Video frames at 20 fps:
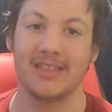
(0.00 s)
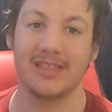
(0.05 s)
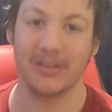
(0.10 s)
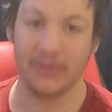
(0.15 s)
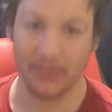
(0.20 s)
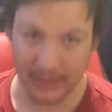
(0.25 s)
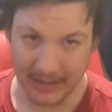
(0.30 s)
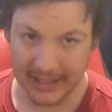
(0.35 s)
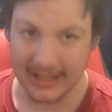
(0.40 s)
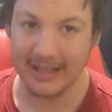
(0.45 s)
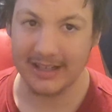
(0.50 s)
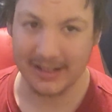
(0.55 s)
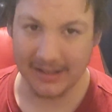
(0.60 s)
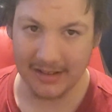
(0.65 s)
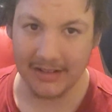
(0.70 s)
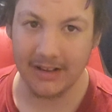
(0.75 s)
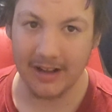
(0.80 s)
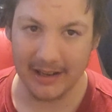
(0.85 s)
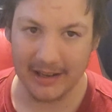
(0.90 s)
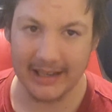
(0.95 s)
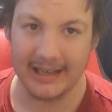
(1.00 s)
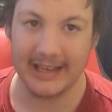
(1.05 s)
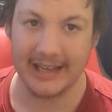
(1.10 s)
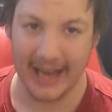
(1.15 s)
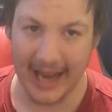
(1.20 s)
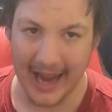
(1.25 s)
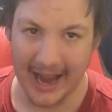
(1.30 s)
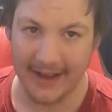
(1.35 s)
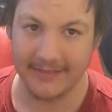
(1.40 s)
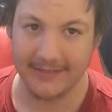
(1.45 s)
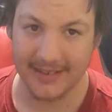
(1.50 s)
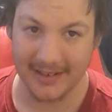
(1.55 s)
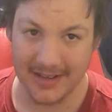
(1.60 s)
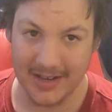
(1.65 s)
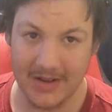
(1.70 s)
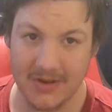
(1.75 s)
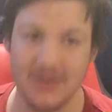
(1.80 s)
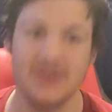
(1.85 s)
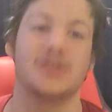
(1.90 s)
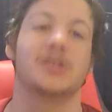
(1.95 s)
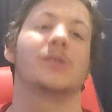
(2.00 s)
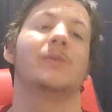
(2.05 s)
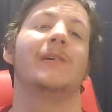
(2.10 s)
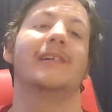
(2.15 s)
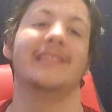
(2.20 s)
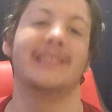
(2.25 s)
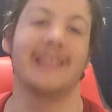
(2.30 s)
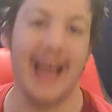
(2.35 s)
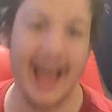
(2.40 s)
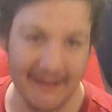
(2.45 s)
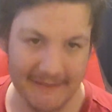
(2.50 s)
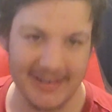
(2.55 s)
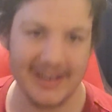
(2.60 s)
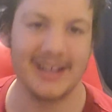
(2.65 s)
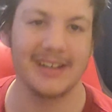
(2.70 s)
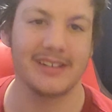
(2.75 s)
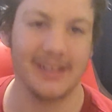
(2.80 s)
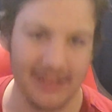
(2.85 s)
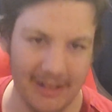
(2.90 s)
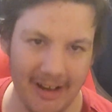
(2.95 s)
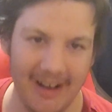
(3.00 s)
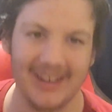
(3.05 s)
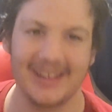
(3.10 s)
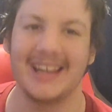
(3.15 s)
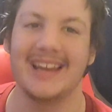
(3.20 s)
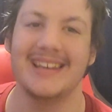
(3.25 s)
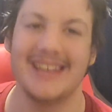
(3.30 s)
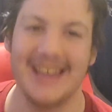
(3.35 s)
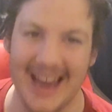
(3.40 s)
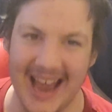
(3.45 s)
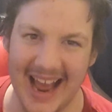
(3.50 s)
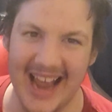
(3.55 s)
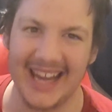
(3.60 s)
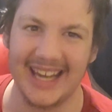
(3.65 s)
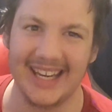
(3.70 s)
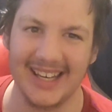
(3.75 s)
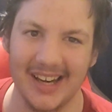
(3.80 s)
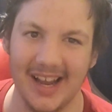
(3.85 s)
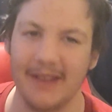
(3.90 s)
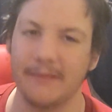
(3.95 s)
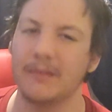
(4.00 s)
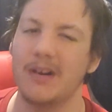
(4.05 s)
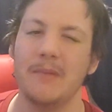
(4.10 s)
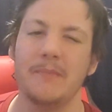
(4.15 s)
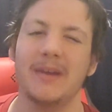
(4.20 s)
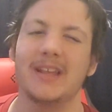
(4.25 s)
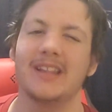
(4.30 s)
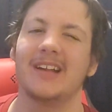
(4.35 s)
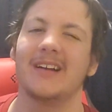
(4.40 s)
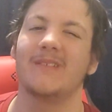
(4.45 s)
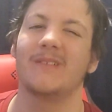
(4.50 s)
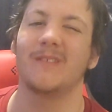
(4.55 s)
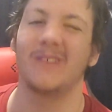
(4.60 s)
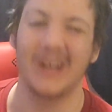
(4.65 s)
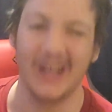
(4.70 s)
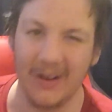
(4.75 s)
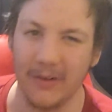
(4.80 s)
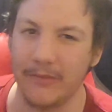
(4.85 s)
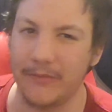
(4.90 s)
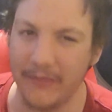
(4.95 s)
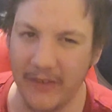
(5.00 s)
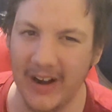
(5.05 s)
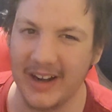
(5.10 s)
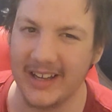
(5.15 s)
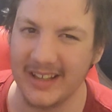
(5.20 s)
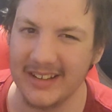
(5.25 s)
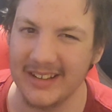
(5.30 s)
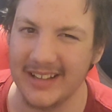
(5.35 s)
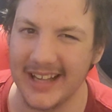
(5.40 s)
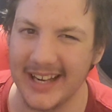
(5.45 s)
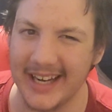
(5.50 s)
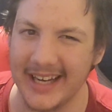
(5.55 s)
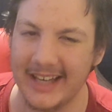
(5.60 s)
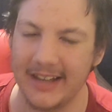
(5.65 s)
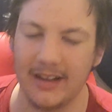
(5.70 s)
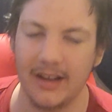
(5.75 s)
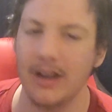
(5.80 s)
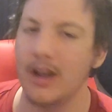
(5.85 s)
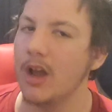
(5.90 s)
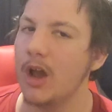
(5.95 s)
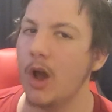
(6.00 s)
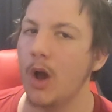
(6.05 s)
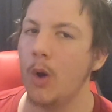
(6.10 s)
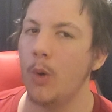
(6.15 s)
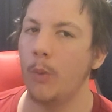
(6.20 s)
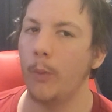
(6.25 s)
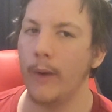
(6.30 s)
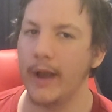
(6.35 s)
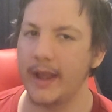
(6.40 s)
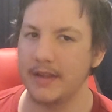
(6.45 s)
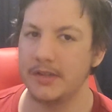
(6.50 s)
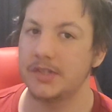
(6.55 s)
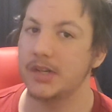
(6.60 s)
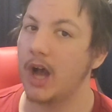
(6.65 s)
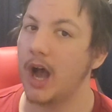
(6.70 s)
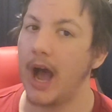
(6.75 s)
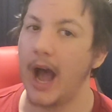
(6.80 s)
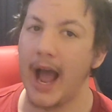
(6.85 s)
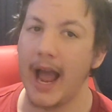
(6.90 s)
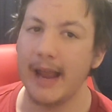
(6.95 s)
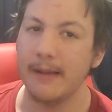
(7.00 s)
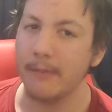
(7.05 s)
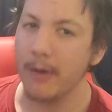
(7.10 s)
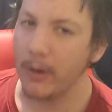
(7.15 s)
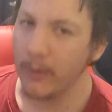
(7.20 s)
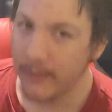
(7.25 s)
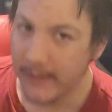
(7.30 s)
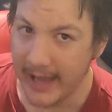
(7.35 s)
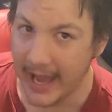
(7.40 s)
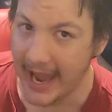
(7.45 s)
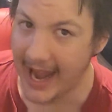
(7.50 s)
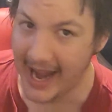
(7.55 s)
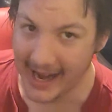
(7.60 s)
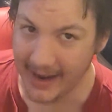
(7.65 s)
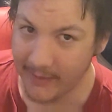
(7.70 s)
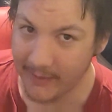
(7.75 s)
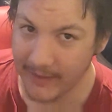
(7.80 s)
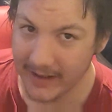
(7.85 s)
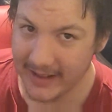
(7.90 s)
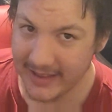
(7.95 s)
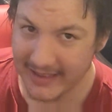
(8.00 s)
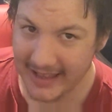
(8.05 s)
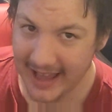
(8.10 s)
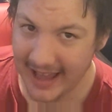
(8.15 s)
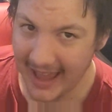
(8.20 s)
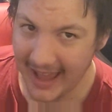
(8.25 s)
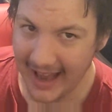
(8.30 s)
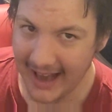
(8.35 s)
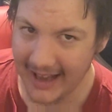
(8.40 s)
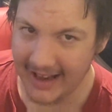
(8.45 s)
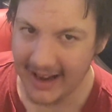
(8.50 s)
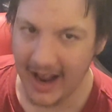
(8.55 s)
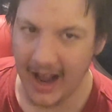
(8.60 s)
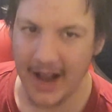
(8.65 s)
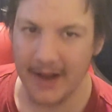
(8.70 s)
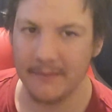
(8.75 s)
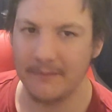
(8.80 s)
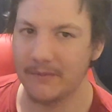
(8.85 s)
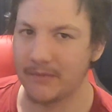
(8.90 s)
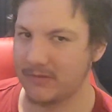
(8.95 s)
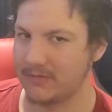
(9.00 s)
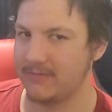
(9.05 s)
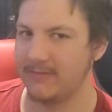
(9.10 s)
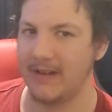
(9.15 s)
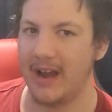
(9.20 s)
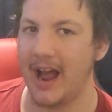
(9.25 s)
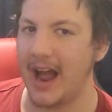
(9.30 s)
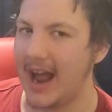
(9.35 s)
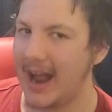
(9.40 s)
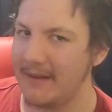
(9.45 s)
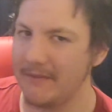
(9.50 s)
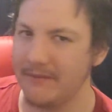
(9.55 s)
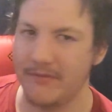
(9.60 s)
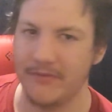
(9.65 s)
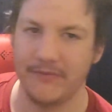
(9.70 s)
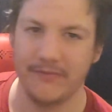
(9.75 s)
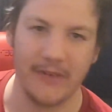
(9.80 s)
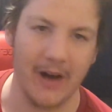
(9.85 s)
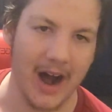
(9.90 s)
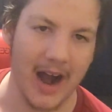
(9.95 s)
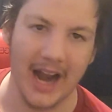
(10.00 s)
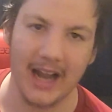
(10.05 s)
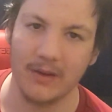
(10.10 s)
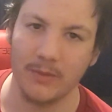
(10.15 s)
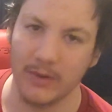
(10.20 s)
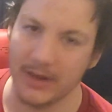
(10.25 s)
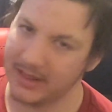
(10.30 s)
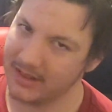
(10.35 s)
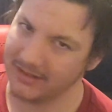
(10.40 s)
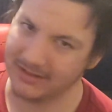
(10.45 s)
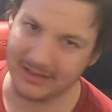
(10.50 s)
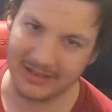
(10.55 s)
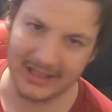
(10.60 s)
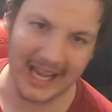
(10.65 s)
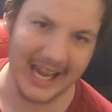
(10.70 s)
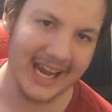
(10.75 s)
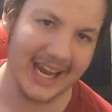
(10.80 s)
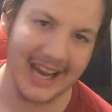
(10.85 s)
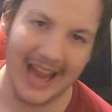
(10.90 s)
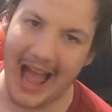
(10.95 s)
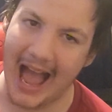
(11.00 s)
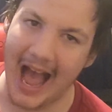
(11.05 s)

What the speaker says: 3 o'clock in the afternoon to 11 o'clock at night. I'm gonna be there real fucking late, which I'm okay with that. I'm fine with late